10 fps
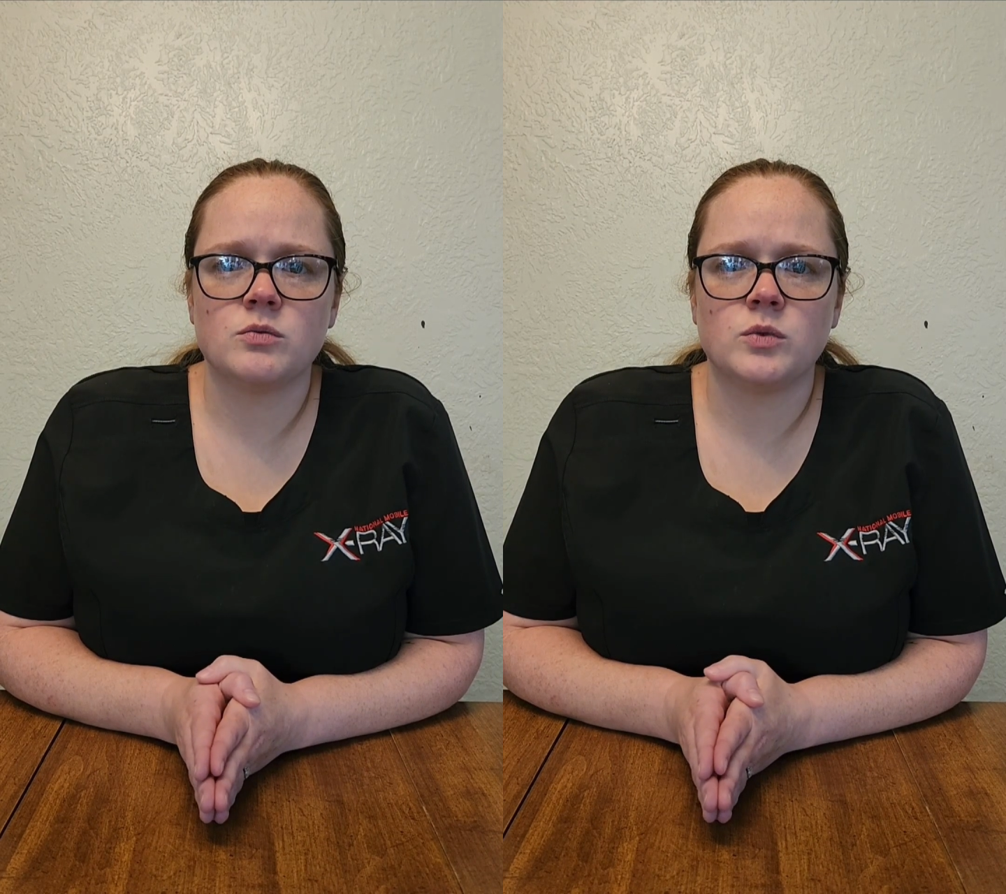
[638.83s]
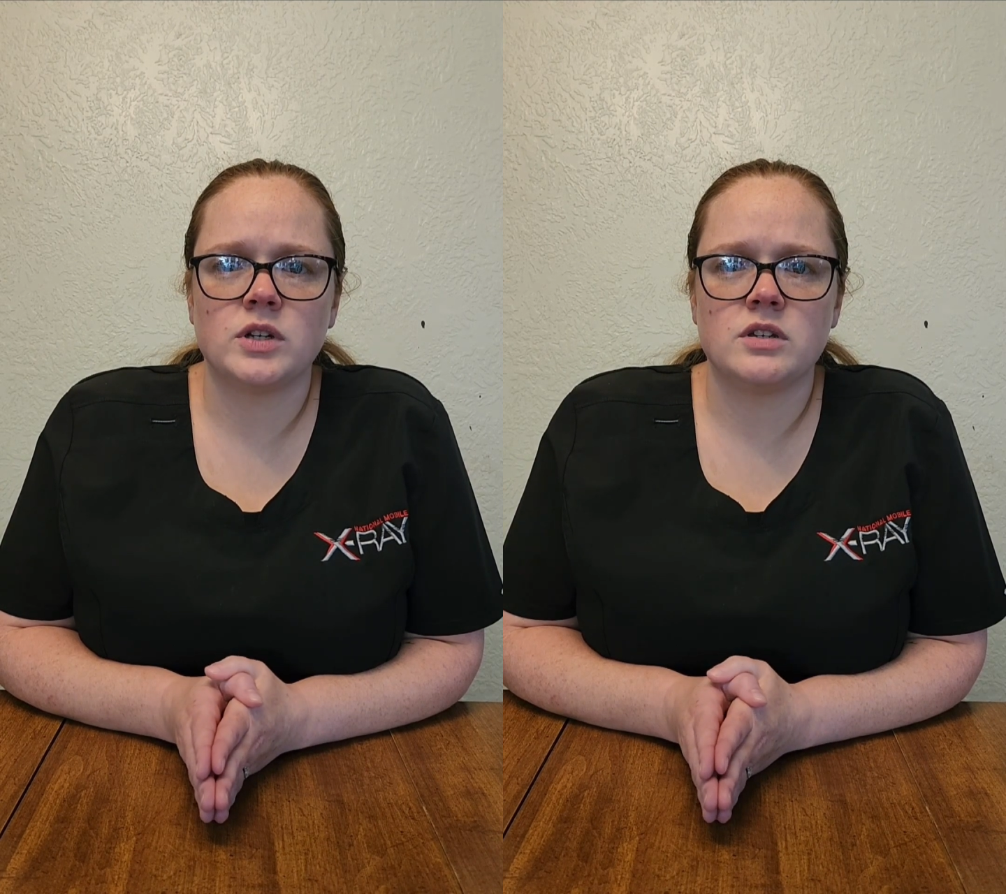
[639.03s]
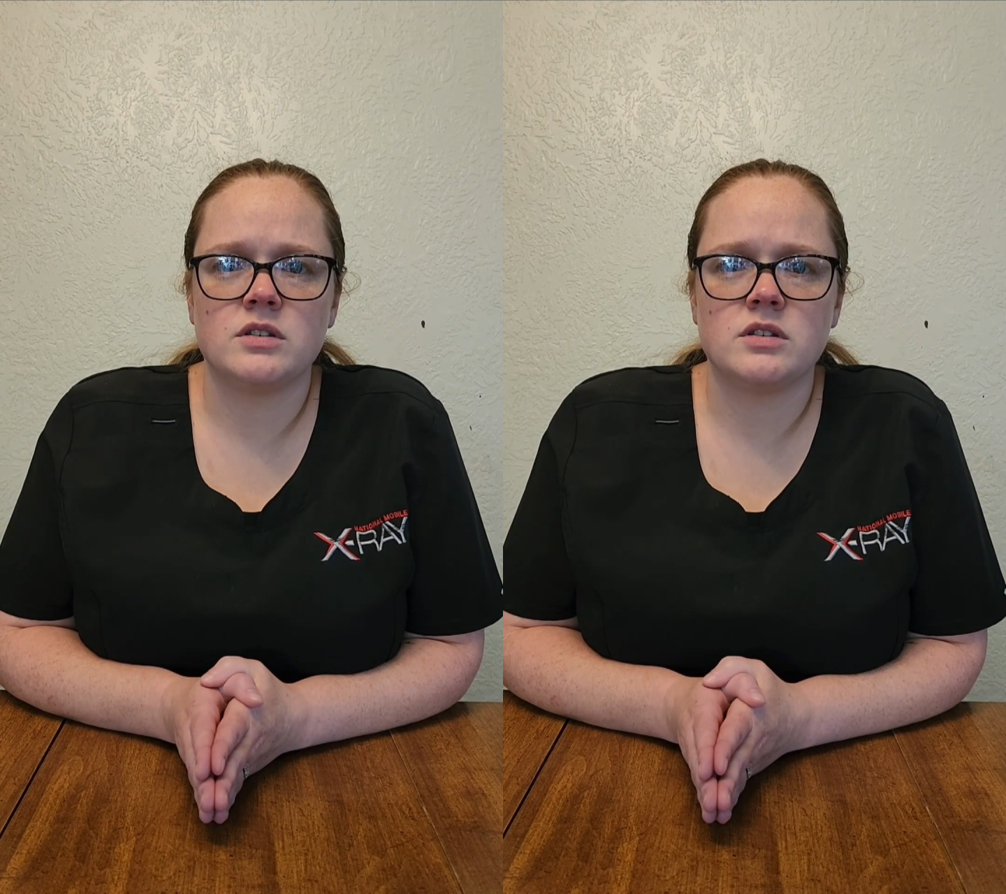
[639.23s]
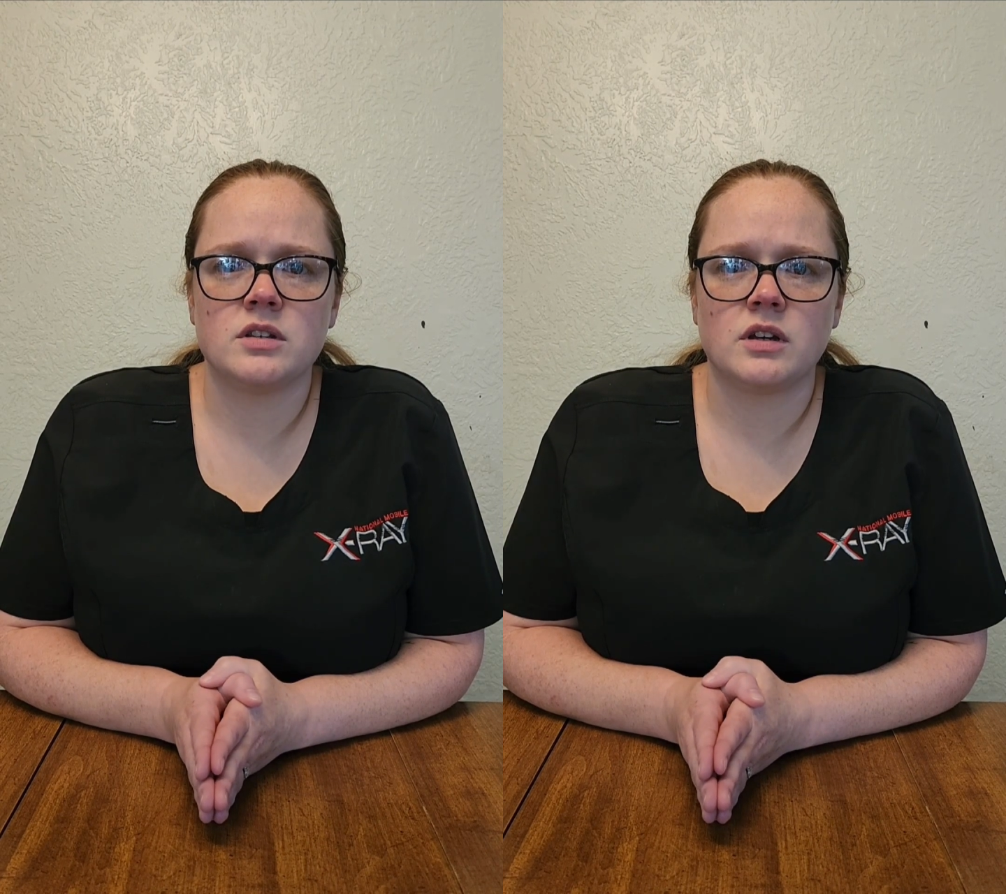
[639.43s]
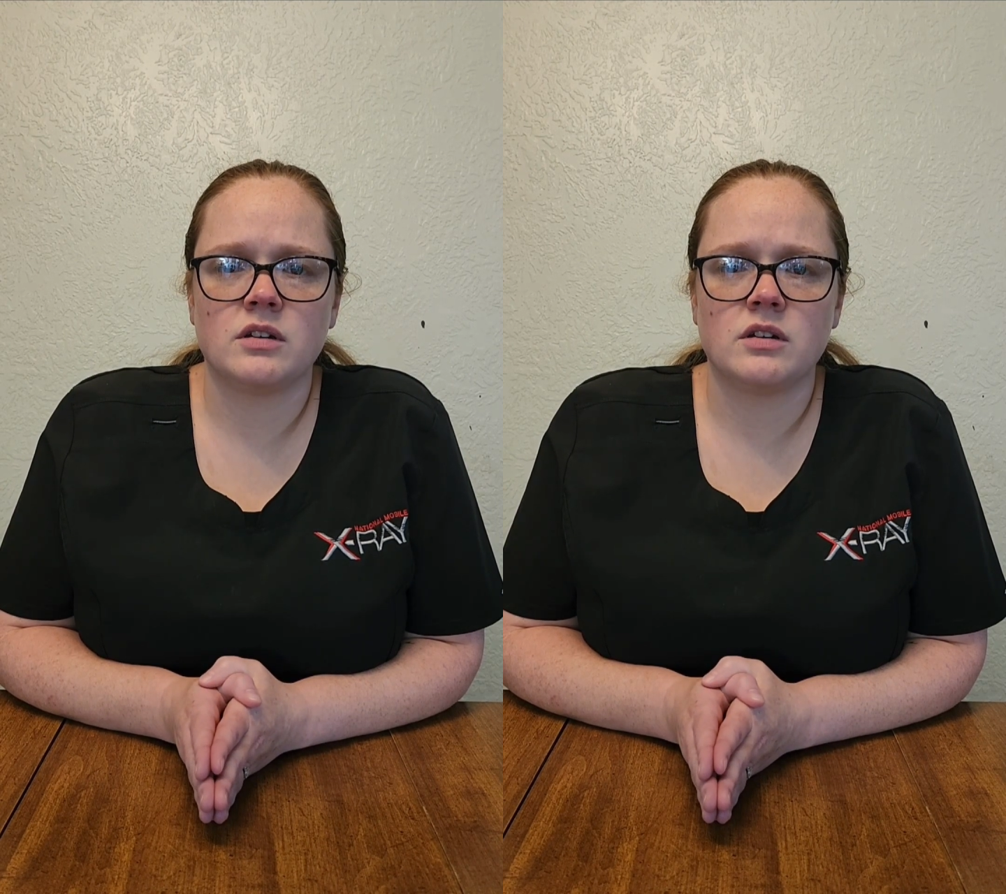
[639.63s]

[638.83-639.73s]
was